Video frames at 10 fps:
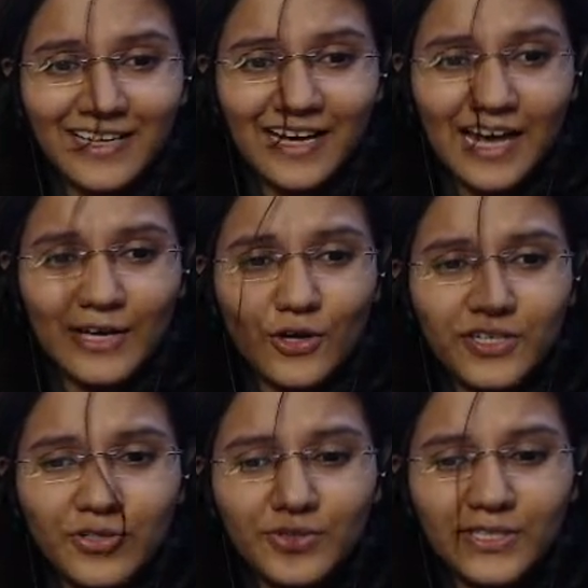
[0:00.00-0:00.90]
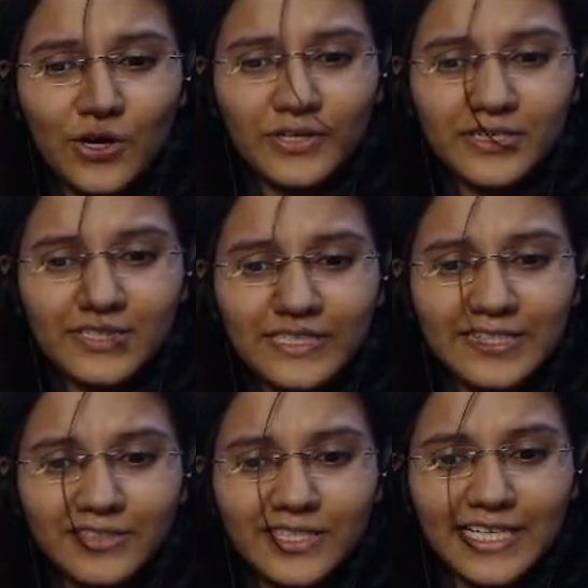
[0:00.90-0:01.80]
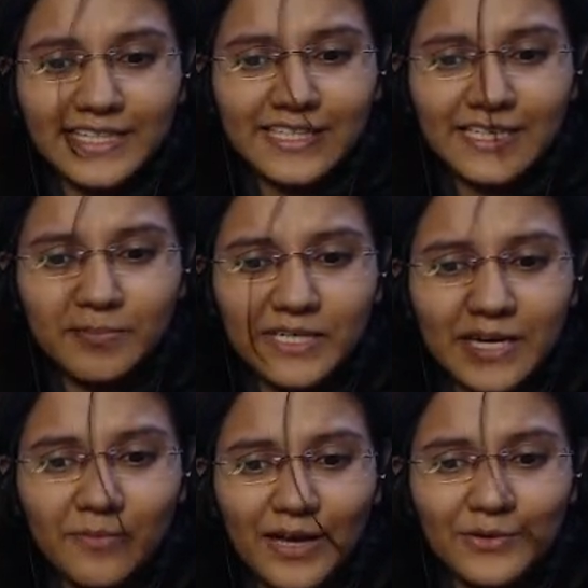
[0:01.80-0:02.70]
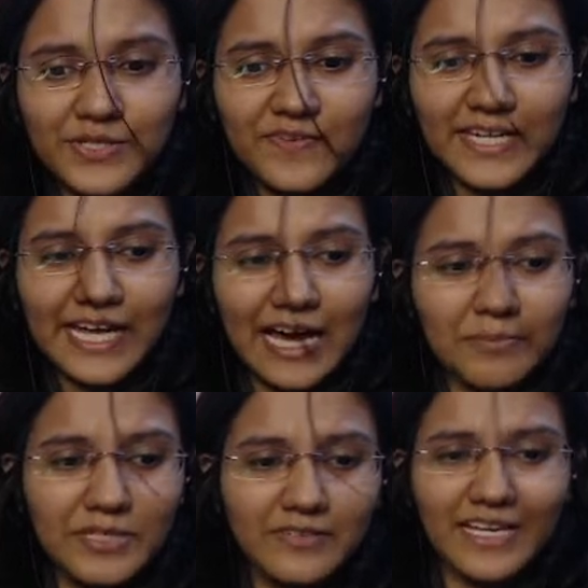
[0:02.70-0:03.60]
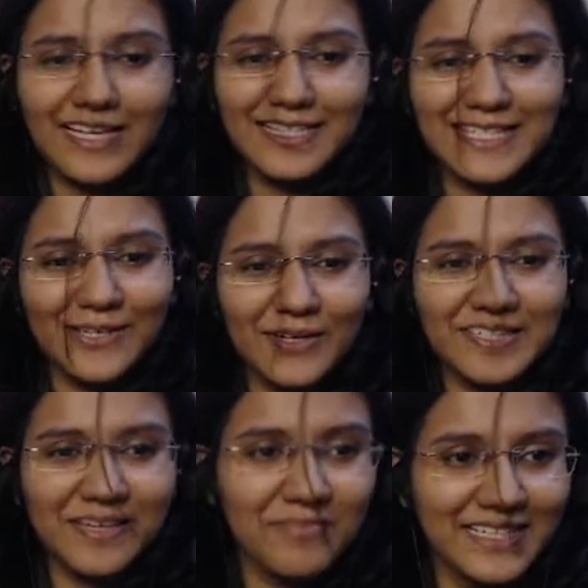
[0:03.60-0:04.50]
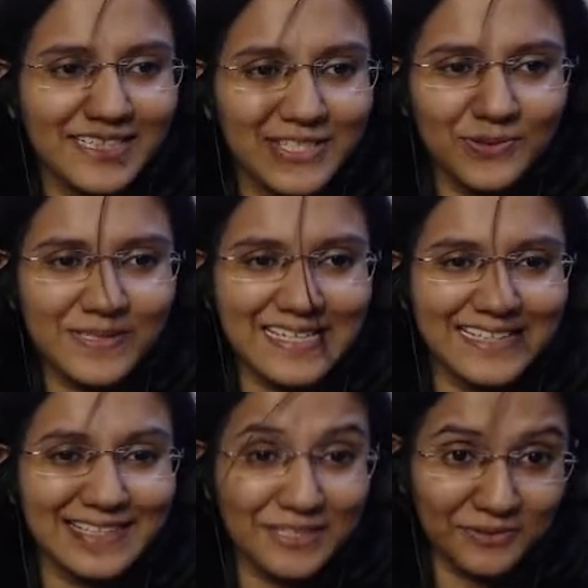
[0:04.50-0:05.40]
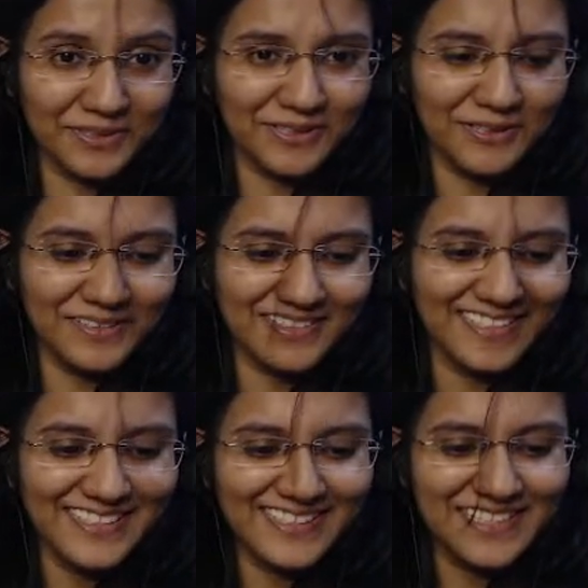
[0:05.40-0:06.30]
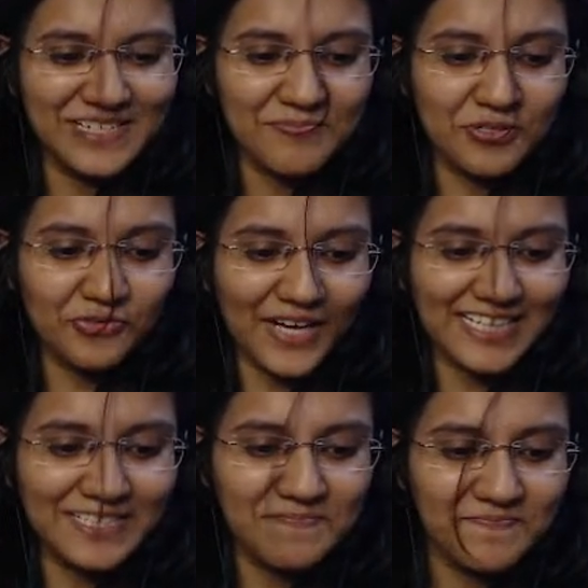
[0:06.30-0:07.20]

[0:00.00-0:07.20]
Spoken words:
I got a unicorn earlier at 3 p.m. I was very happy when I saw somebody chose like the unicorn profile.